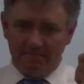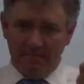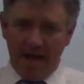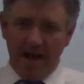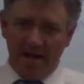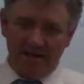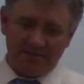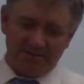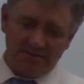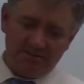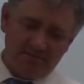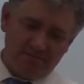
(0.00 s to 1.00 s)

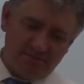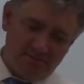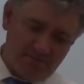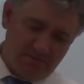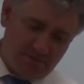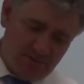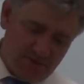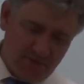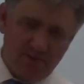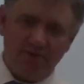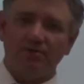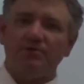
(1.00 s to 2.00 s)
mass to
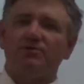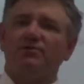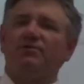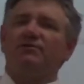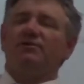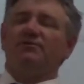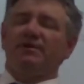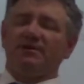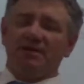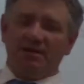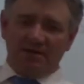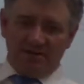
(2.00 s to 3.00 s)
the Earth, or if I
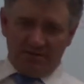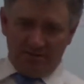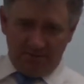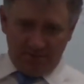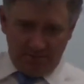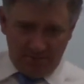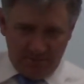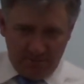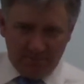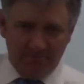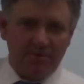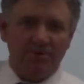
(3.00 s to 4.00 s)
take it to
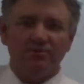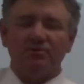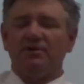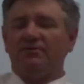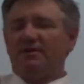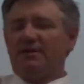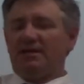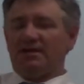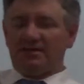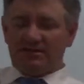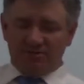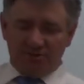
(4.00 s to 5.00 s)
the Moon, if I take
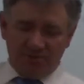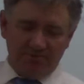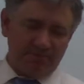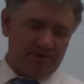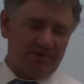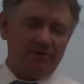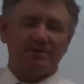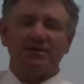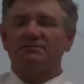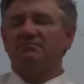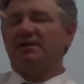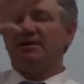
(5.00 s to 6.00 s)
it to Jupiter, it
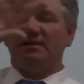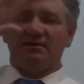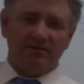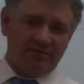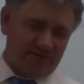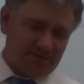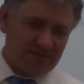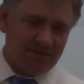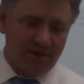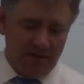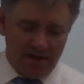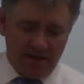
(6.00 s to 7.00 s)
doesn't make any difference.
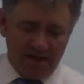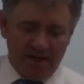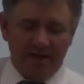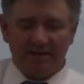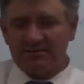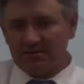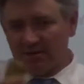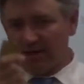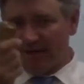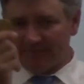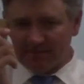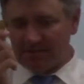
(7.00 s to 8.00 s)
It's still going to
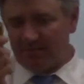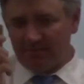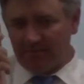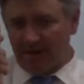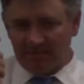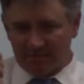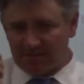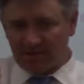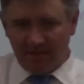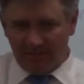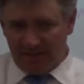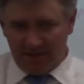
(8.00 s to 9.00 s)
have the same amount of
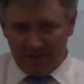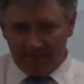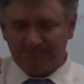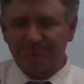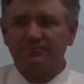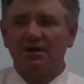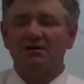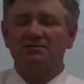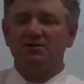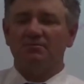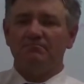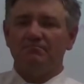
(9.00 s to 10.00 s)
stuff in it.
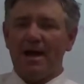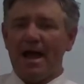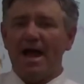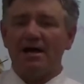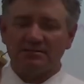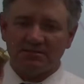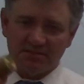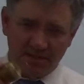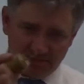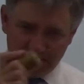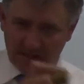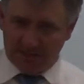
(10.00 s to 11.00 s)
So mass
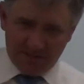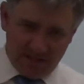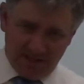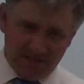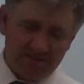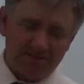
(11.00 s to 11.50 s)
does not change.